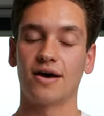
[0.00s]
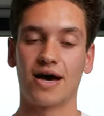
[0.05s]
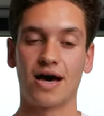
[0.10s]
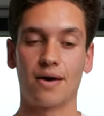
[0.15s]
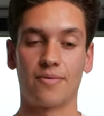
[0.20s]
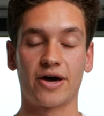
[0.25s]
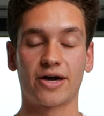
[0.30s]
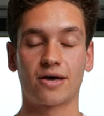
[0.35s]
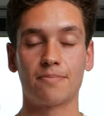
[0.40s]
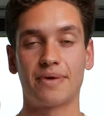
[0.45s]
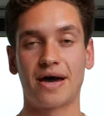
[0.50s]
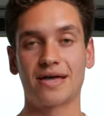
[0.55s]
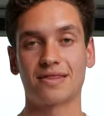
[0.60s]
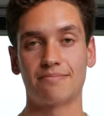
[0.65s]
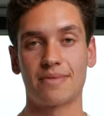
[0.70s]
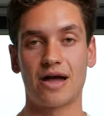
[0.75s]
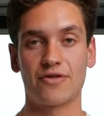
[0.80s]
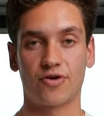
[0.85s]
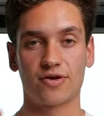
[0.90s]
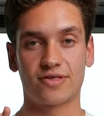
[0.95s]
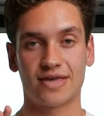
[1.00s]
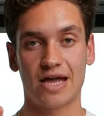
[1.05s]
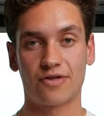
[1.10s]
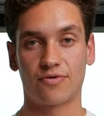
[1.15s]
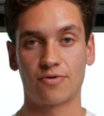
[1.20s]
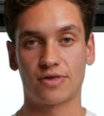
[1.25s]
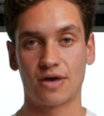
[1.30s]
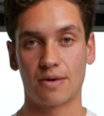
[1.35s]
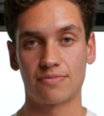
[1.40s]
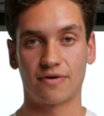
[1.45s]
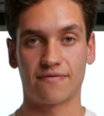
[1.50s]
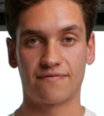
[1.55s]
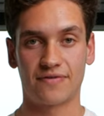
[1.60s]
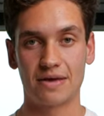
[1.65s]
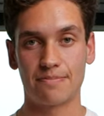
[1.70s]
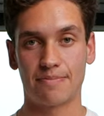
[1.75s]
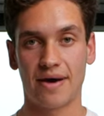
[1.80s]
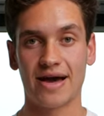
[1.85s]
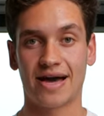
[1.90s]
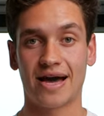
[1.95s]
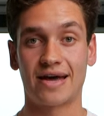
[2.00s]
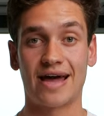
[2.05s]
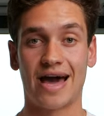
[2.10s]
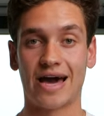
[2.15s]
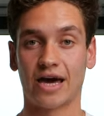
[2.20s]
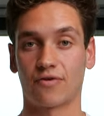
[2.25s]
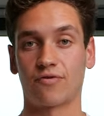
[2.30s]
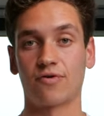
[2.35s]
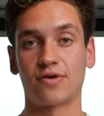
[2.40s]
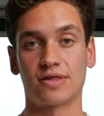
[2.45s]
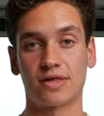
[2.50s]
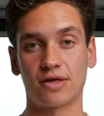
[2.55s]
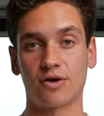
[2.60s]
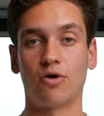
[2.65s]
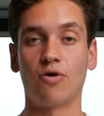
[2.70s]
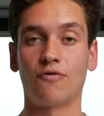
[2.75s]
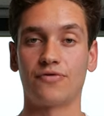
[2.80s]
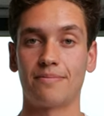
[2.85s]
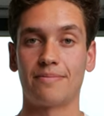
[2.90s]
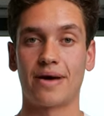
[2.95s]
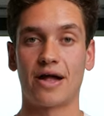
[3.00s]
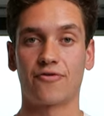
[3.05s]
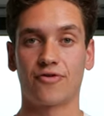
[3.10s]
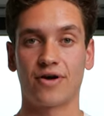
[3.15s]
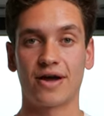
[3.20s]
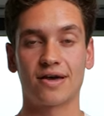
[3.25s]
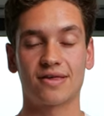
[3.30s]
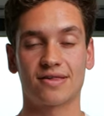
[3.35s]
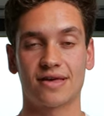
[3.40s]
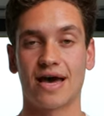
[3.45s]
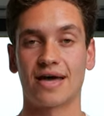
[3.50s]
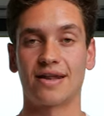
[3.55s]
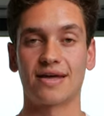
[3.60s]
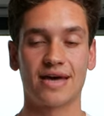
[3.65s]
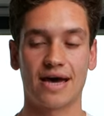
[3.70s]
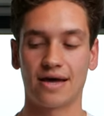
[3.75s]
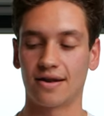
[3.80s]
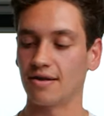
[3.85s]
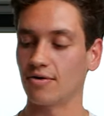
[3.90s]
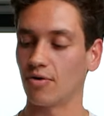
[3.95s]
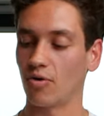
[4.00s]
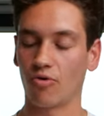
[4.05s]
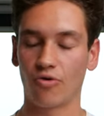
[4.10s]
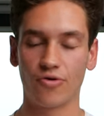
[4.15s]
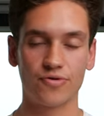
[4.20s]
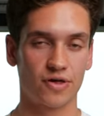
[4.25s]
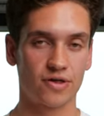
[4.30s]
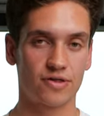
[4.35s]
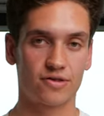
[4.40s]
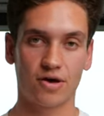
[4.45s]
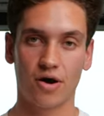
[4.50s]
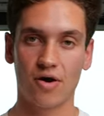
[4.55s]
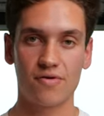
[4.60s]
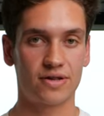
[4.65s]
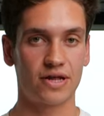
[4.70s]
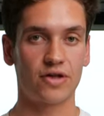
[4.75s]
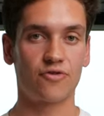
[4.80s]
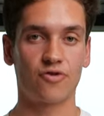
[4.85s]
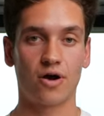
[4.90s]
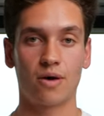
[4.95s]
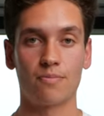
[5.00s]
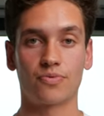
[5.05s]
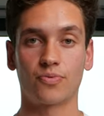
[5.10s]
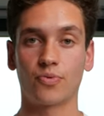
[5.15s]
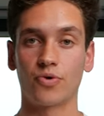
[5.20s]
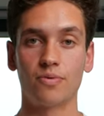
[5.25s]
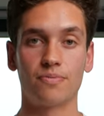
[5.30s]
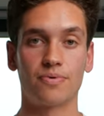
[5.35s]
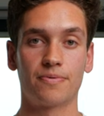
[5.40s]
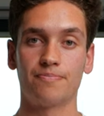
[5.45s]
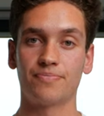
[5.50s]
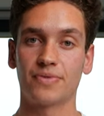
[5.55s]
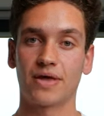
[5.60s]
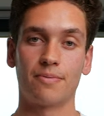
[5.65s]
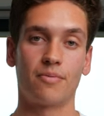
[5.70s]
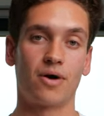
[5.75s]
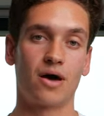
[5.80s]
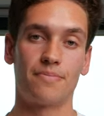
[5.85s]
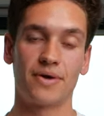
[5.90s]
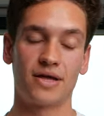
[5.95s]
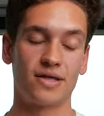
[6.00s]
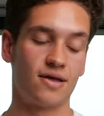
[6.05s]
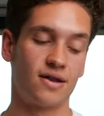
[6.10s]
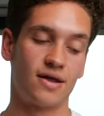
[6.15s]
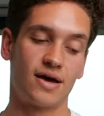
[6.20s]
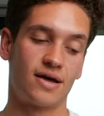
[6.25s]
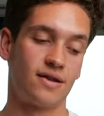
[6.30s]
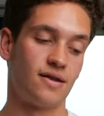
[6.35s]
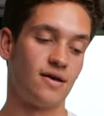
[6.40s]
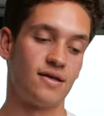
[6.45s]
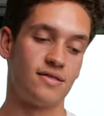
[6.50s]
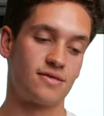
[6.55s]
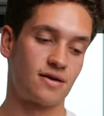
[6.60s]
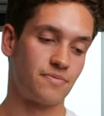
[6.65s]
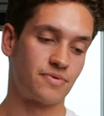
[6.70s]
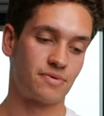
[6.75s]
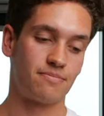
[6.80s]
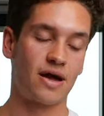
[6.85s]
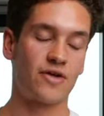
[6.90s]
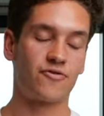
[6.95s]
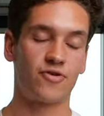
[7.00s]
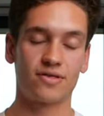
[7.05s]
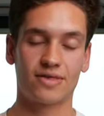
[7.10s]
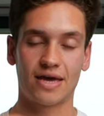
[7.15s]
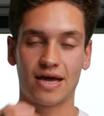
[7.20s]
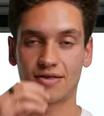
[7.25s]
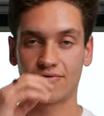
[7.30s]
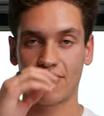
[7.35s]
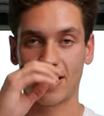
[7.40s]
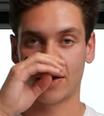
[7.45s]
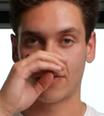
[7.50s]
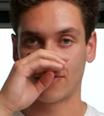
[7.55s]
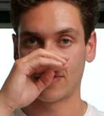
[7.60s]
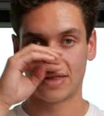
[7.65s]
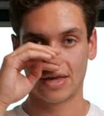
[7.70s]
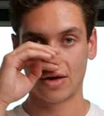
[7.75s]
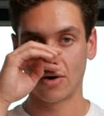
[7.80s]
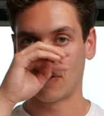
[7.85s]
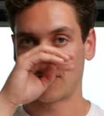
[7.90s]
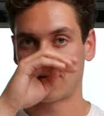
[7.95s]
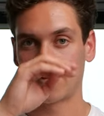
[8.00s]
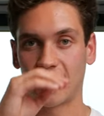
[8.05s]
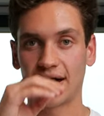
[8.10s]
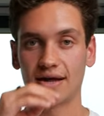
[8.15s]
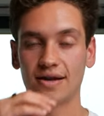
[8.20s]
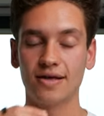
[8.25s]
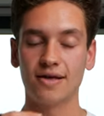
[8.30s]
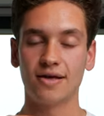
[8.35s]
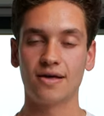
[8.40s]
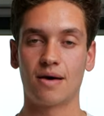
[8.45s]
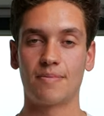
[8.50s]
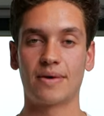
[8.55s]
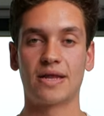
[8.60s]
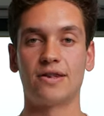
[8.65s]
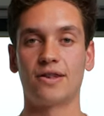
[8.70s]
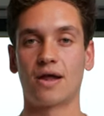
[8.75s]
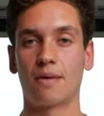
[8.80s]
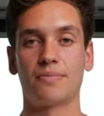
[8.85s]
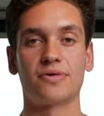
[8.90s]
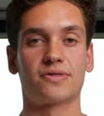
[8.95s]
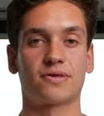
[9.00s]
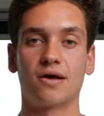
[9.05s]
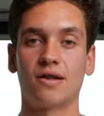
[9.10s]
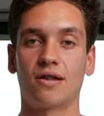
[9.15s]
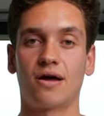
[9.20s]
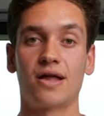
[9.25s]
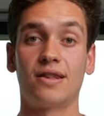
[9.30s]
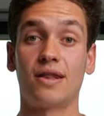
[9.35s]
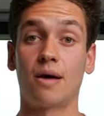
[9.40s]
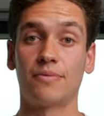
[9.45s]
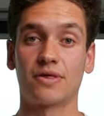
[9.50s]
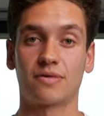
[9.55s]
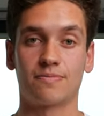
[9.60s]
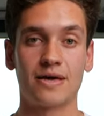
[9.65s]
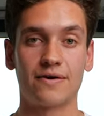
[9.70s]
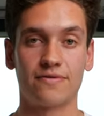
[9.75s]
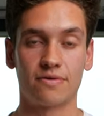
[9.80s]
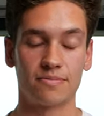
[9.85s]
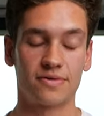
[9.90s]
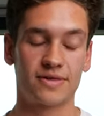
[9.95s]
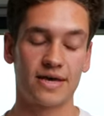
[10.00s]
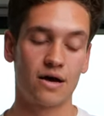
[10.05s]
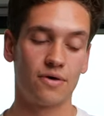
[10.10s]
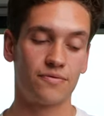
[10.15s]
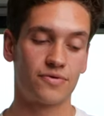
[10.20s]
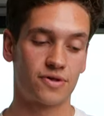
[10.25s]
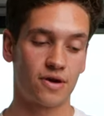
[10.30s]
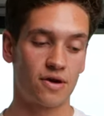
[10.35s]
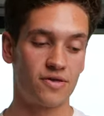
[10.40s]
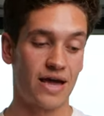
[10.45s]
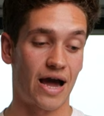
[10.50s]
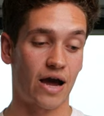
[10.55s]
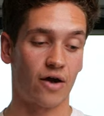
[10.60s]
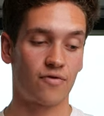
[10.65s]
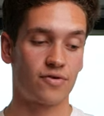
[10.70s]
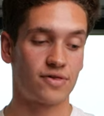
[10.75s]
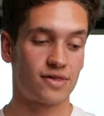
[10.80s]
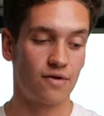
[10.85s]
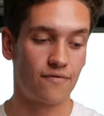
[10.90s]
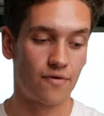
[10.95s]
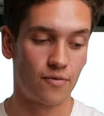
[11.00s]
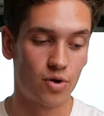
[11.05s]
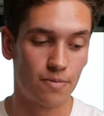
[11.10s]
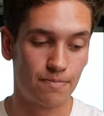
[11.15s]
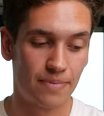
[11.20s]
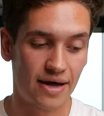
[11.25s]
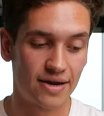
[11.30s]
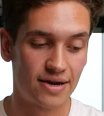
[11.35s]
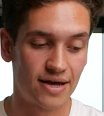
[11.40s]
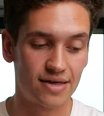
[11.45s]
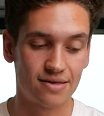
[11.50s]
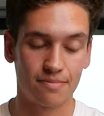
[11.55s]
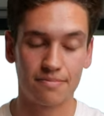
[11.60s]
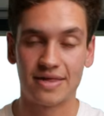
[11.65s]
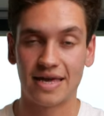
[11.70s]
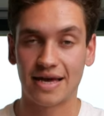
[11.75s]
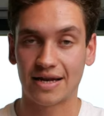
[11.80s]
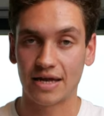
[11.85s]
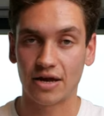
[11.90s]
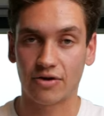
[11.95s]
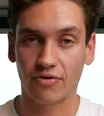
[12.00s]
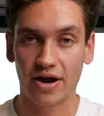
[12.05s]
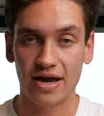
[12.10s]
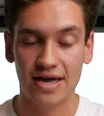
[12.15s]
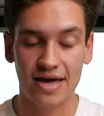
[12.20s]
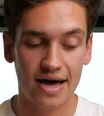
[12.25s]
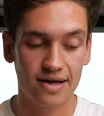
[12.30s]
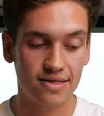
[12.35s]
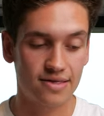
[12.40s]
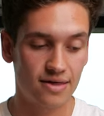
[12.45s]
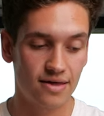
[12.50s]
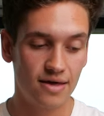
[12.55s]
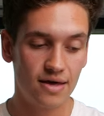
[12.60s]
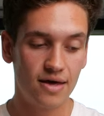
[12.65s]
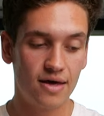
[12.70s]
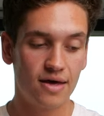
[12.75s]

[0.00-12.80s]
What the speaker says: I compared the metric data in terms of feedback and accuracy of the metrics, and again, Oura just totally trumped Whoop in my opinion, and in terms of metric data accuracy of that, I mean, numbers don't lie, numbers speak for themselves. So the accuracy of a Whoop Band isn't particularly great yet.